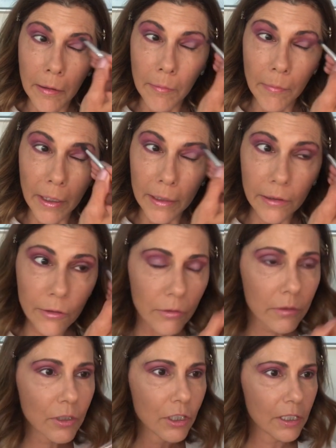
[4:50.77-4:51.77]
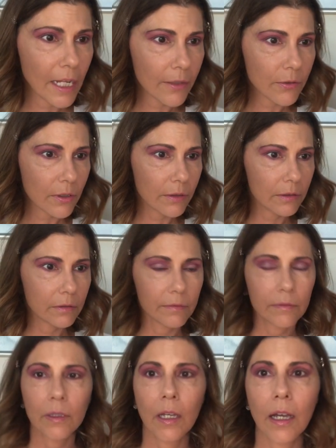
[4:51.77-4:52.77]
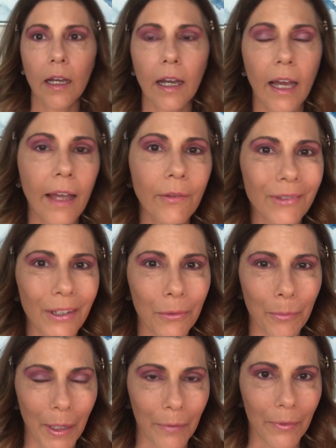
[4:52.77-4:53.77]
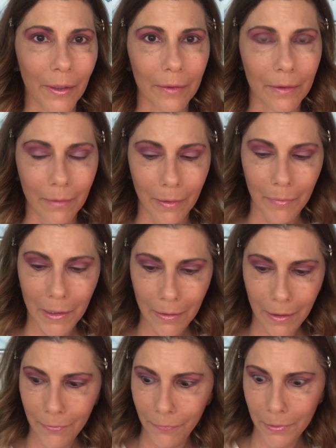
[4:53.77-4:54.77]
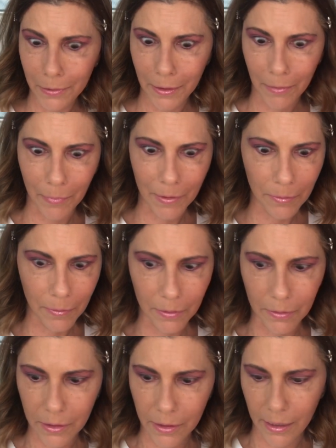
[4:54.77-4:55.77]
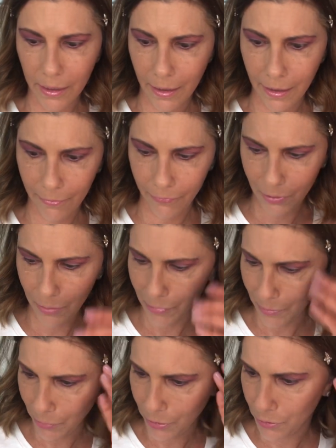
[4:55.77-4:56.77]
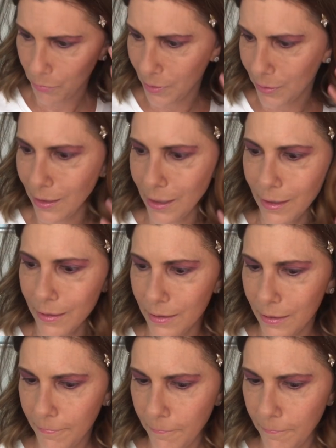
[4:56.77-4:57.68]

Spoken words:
My little schnauzer. I don't know about this. I mean, I feel like it makes me look like I have somebody punch me in the eyes.